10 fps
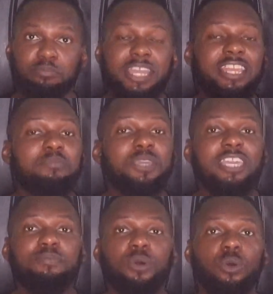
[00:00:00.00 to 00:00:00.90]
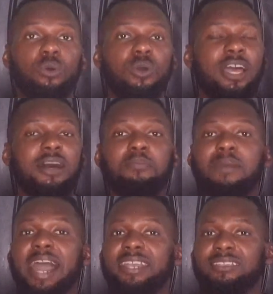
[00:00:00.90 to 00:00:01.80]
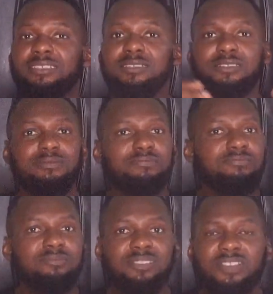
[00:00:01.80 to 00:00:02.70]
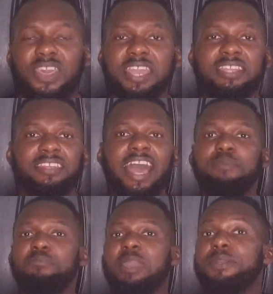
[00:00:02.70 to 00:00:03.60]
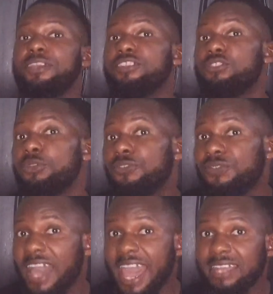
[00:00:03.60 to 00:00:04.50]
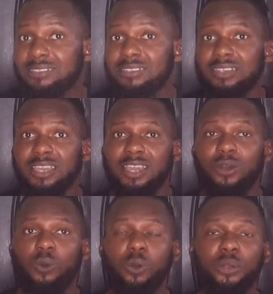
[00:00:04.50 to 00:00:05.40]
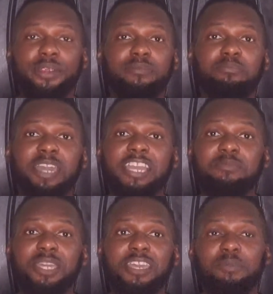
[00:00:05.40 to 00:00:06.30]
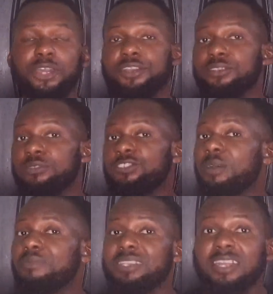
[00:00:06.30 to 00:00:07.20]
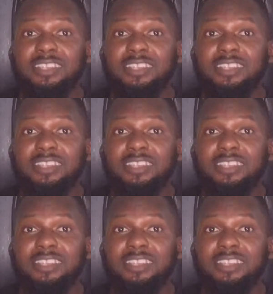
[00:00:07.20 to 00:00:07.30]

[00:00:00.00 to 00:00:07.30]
Many people might think that maybe they're too fat, or maybe because of something that